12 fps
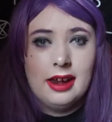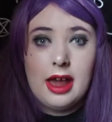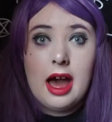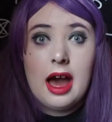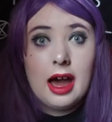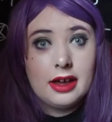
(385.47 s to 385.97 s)
and
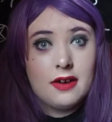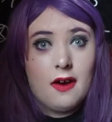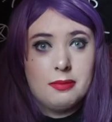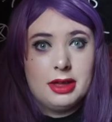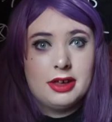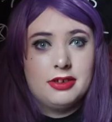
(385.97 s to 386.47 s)
I
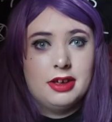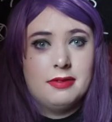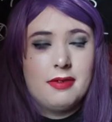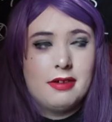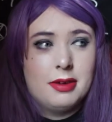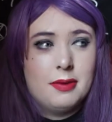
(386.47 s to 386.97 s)
can't make shit
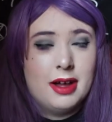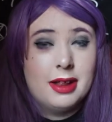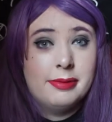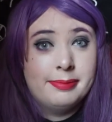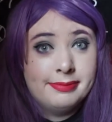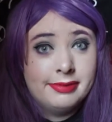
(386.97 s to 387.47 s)
very well.